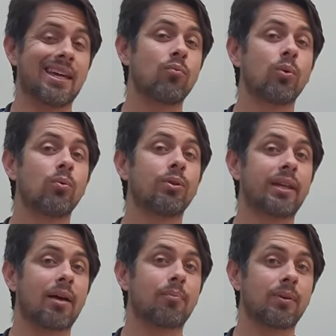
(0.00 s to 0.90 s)
then we will
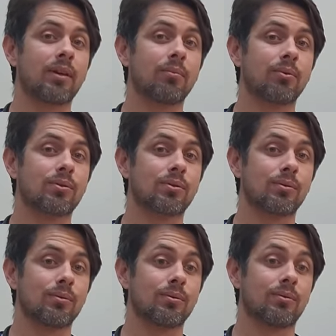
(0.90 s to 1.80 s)
not be able
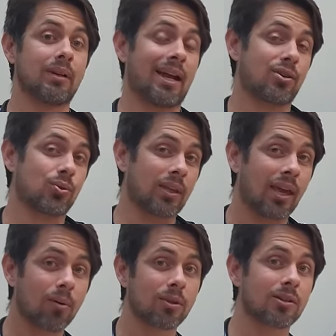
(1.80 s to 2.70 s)
to actually
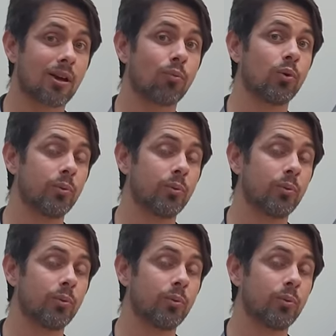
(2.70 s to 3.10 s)
help the dog.